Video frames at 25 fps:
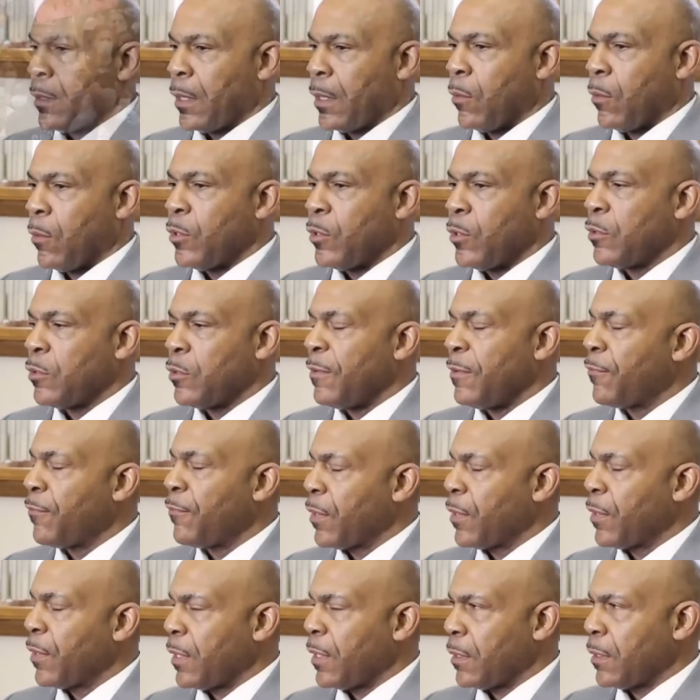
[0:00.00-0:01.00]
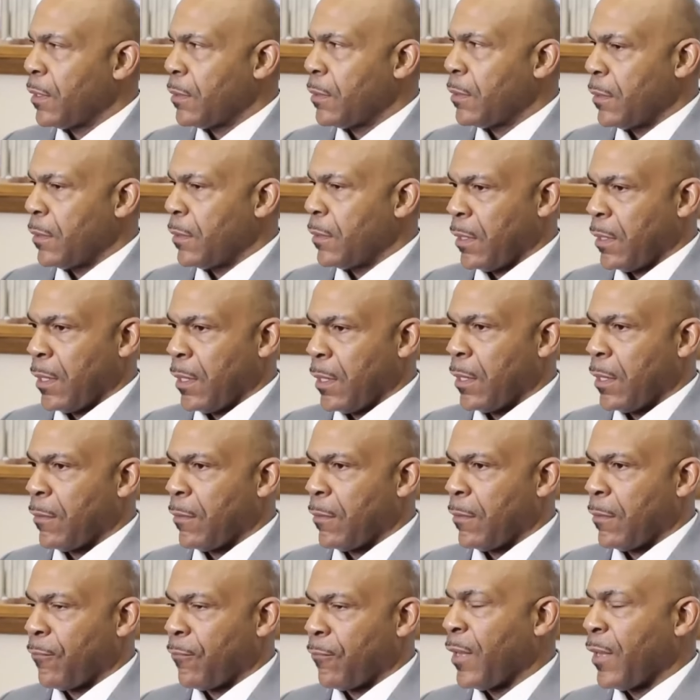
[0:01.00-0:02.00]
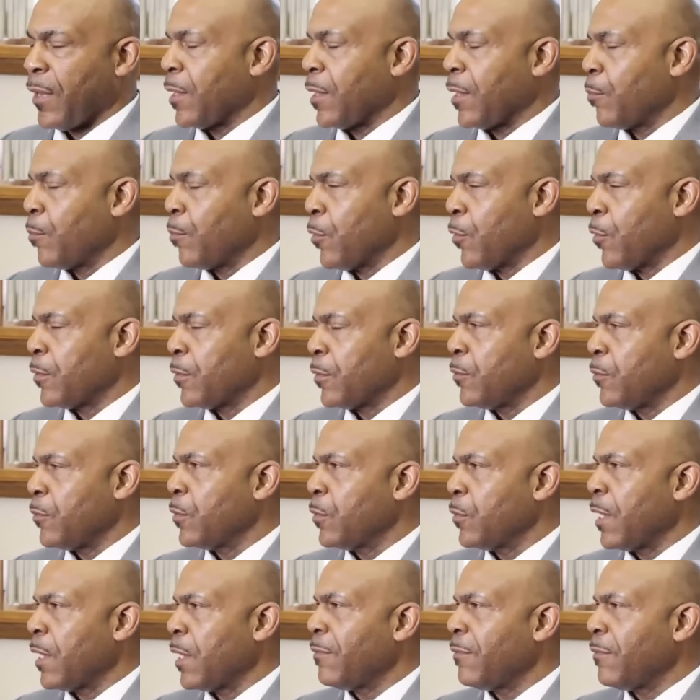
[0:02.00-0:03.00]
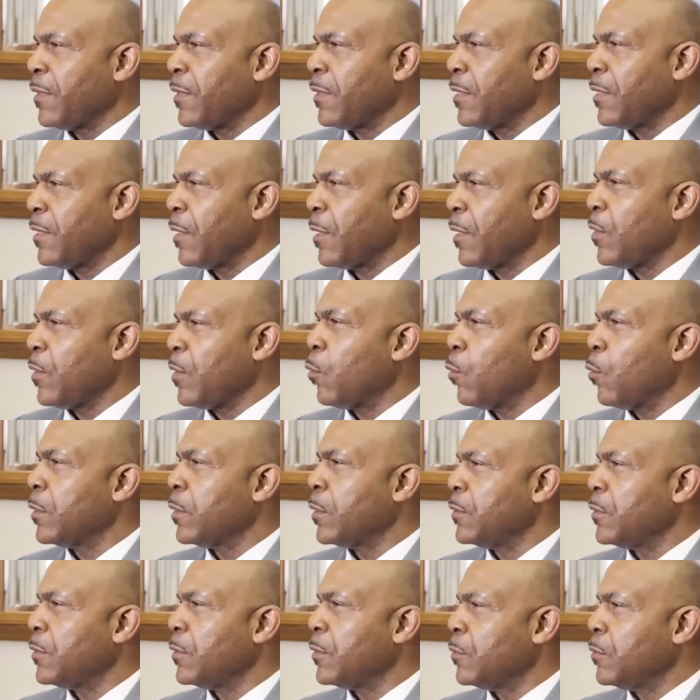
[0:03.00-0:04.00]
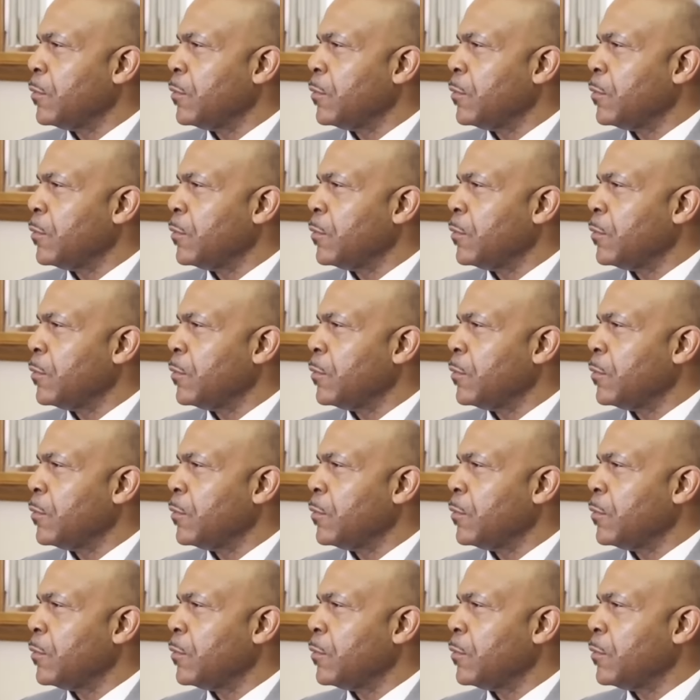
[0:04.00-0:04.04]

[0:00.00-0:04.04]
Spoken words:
And we should be free, free like a bird, do everything that we want to do